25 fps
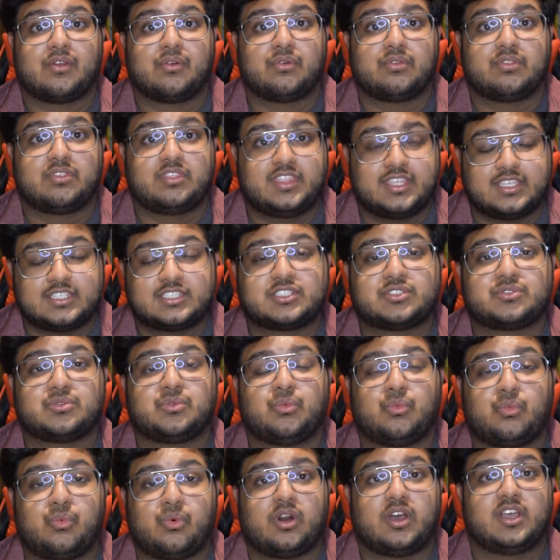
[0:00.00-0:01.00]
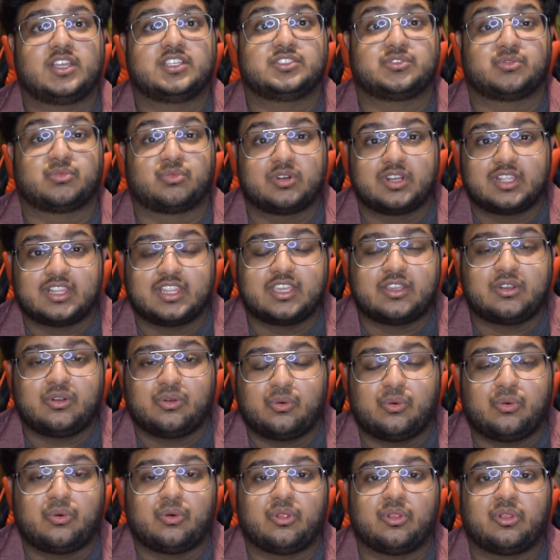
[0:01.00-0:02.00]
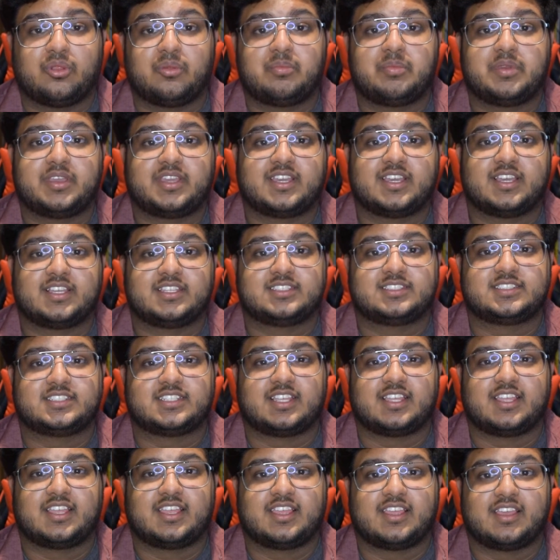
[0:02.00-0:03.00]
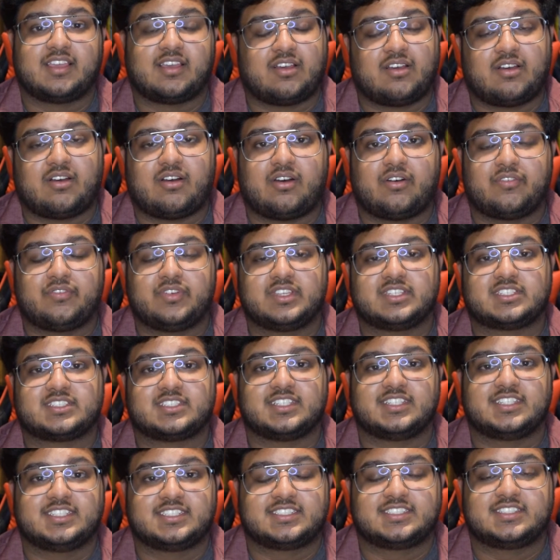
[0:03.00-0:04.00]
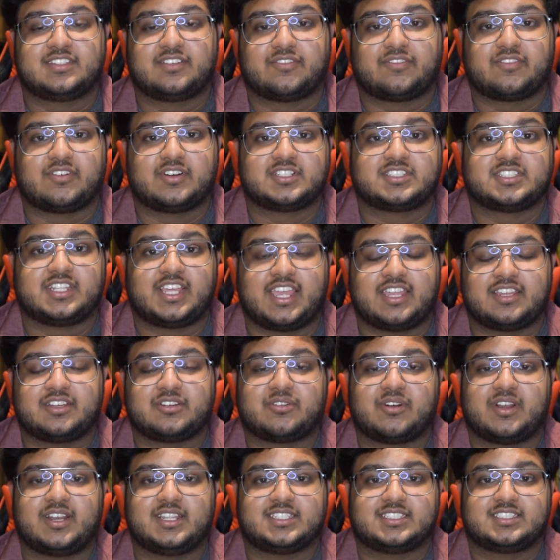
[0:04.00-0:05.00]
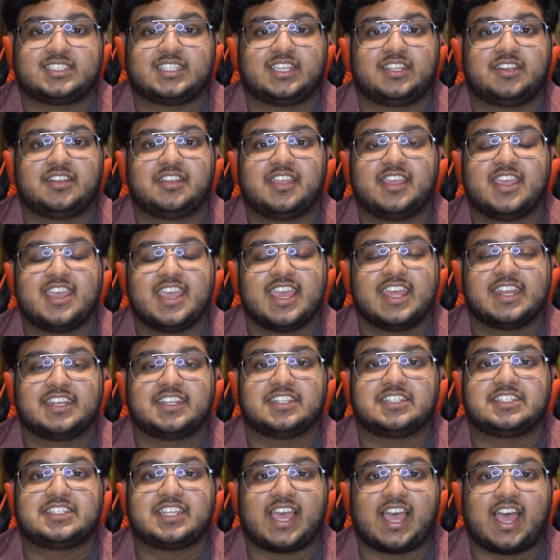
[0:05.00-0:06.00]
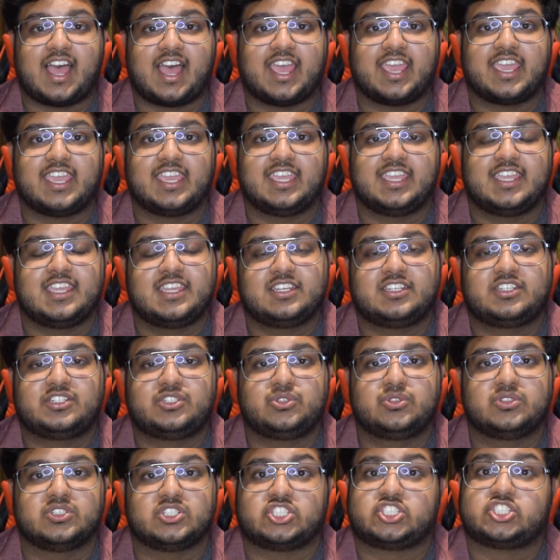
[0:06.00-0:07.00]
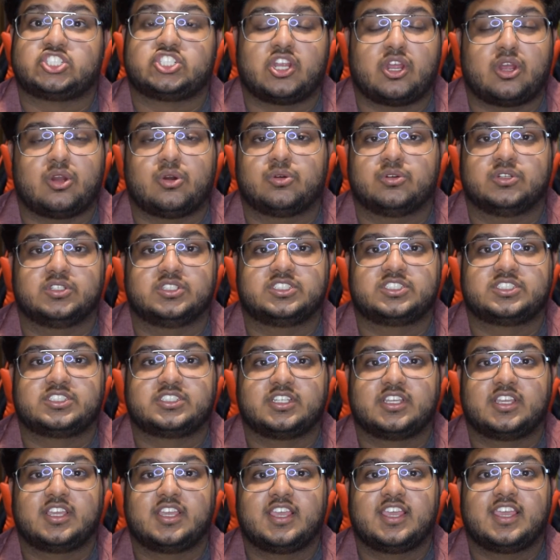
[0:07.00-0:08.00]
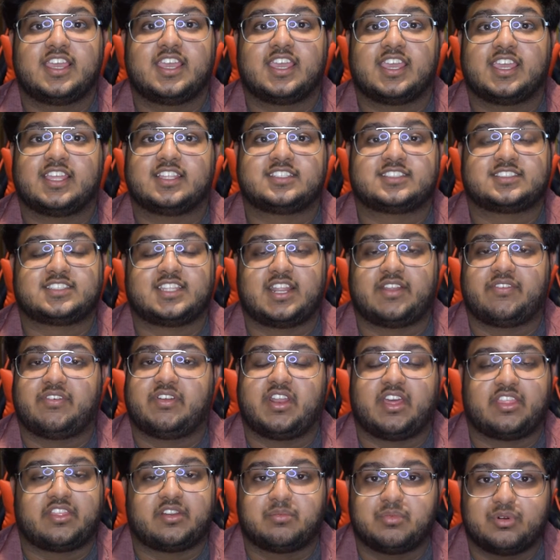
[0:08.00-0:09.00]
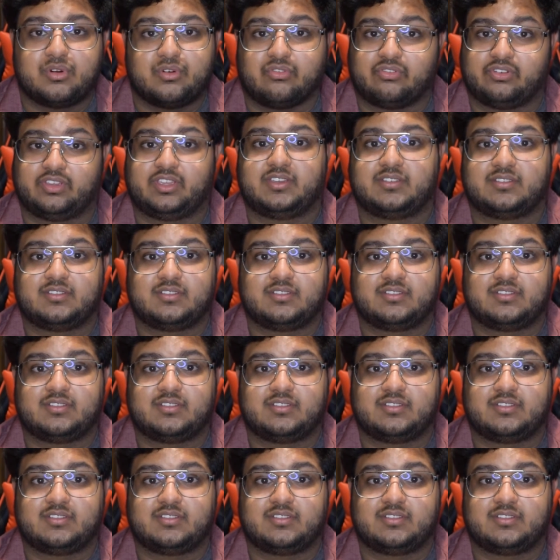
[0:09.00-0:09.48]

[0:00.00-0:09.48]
This was really cool because obviously this is the first end credit scene to tie into the shows instead of another movie.